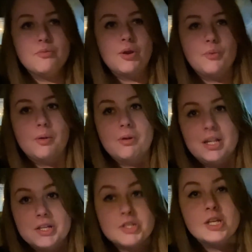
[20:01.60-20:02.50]
when we were
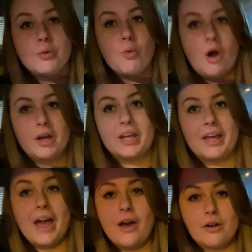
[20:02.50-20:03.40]
literally
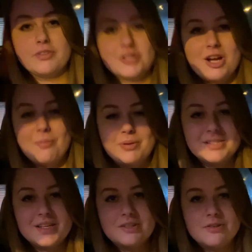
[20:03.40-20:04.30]
walking out of the shopping
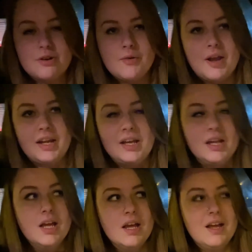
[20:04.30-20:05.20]
center already.
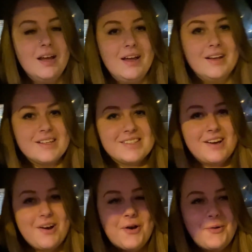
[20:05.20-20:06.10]

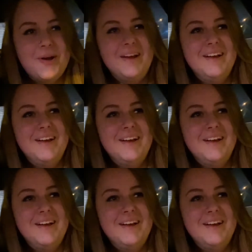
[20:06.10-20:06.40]
So